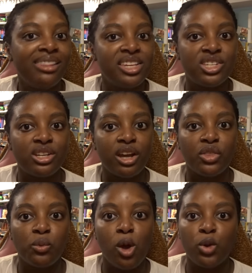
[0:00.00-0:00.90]
This is
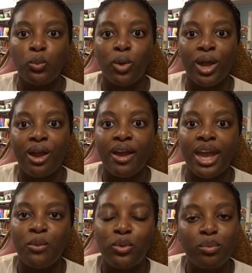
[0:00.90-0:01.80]
another one where
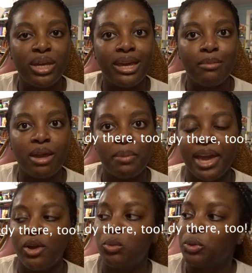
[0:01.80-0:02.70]
it will be in my
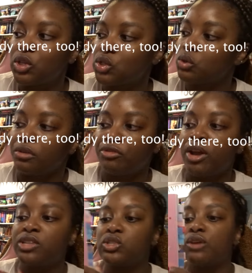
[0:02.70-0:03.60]
PangoBooks
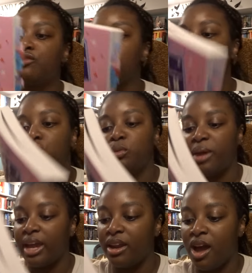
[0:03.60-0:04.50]
storefront, so if you want to
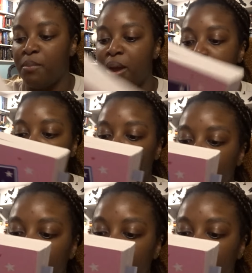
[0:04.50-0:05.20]
pick it up but do